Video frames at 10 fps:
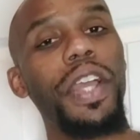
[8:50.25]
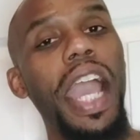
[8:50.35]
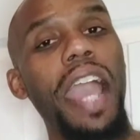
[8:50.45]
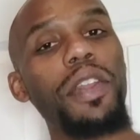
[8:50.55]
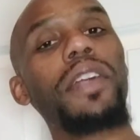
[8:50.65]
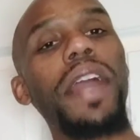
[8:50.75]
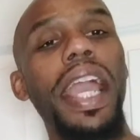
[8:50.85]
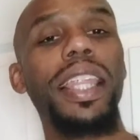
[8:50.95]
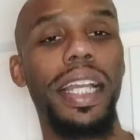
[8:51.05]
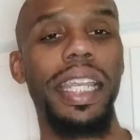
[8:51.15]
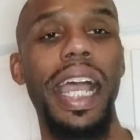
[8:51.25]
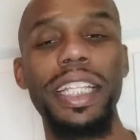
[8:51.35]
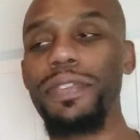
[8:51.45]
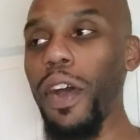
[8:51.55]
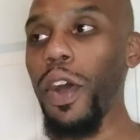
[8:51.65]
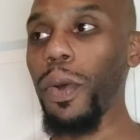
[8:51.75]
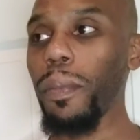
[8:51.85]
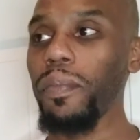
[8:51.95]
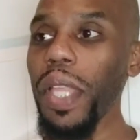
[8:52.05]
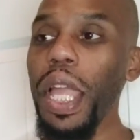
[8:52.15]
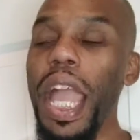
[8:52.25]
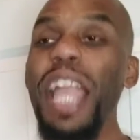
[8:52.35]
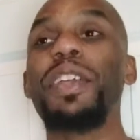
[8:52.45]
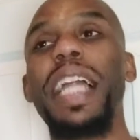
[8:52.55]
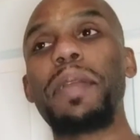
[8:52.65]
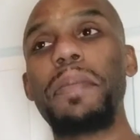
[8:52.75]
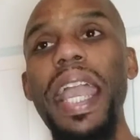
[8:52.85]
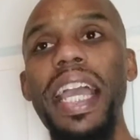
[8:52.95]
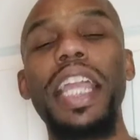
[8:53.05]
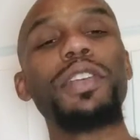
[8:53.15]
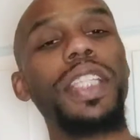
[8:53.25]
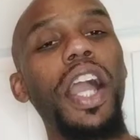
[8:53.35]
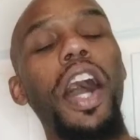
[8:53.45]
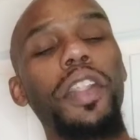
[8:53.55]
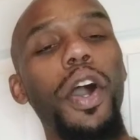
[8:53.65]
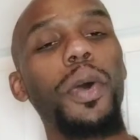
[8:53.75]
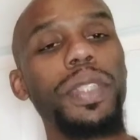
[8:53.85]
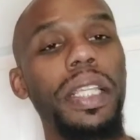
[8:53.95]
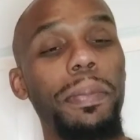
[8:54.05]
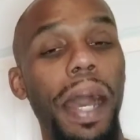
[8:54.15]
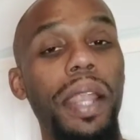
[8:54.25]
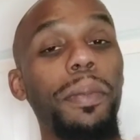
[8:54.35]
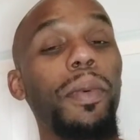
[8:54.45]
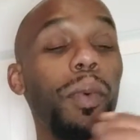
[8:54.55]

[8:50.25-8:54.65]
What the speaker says: have you ever had like a nice phone and you're like, man, and you see all the holes at the bottom?